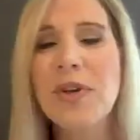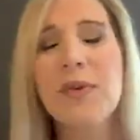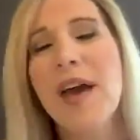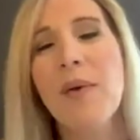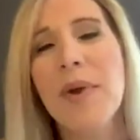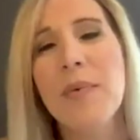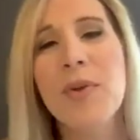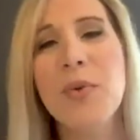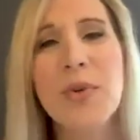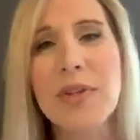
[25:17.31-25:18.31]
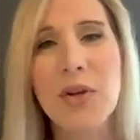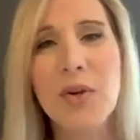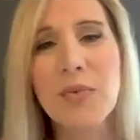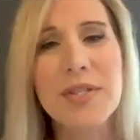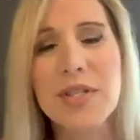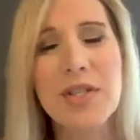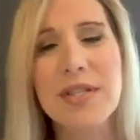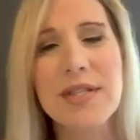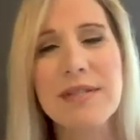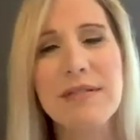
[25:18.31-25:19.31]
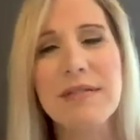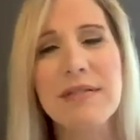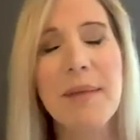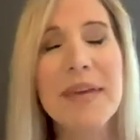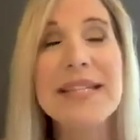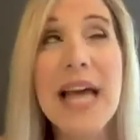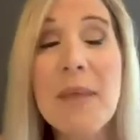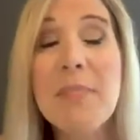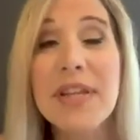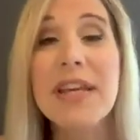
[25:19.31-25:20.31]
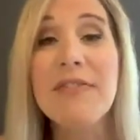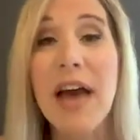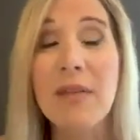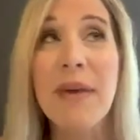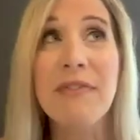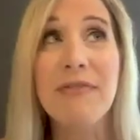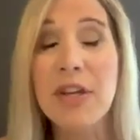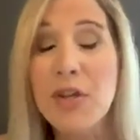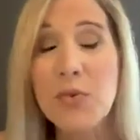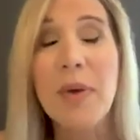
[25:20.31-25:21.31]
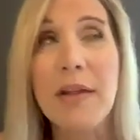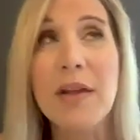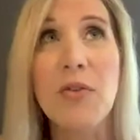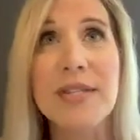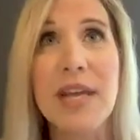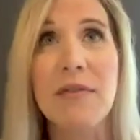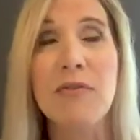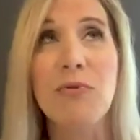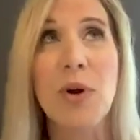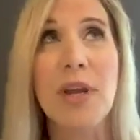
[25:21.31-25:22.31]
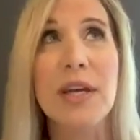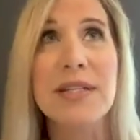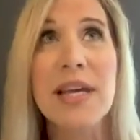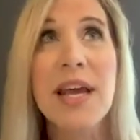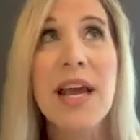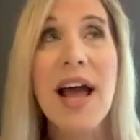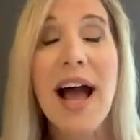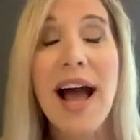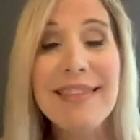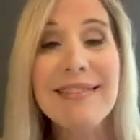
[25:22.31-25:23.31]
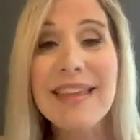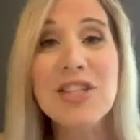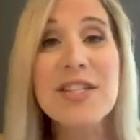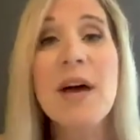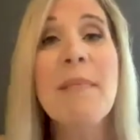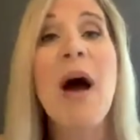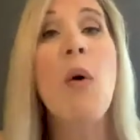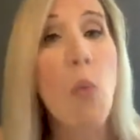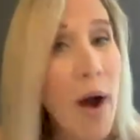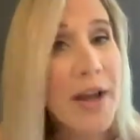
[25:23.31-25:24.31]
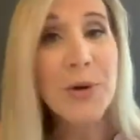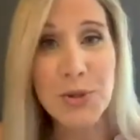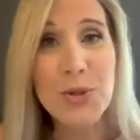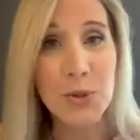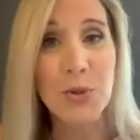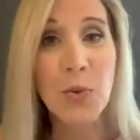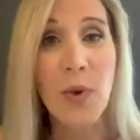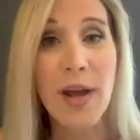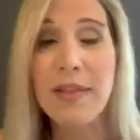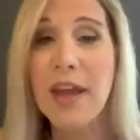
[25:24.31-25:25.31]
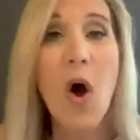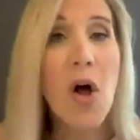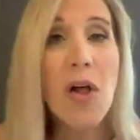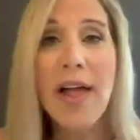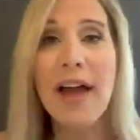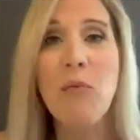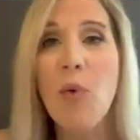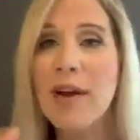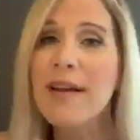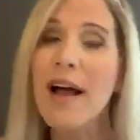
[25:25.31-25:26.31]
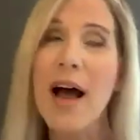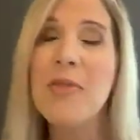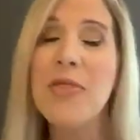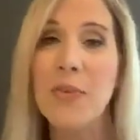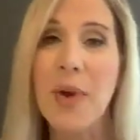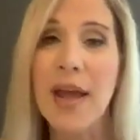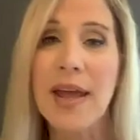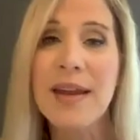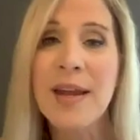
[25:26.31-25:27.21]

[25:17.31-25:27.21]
That way when you were little, was it just, because I believe and you probably know this having 4 kids, they just come out wired a certain way. They all have one common thread,